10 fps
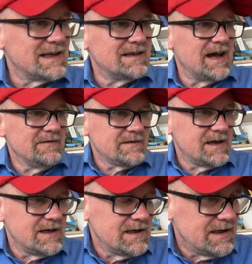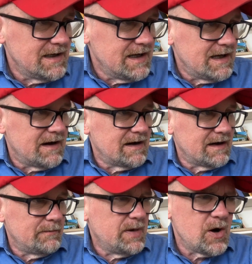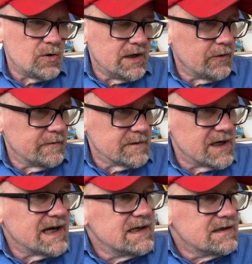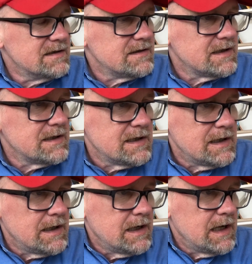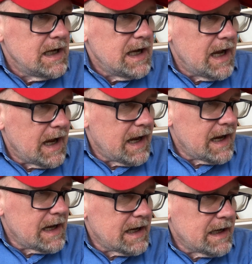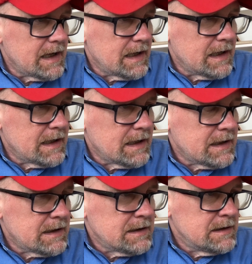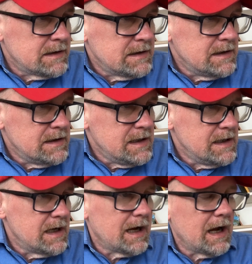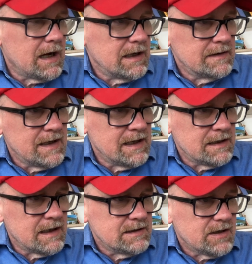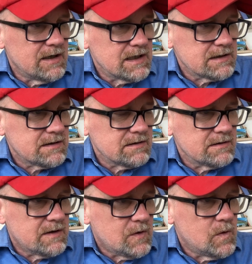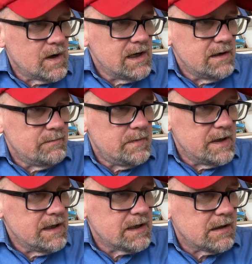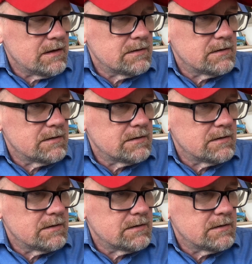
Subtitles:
left, but only overnight. And yeah, and then I talked quite a bit,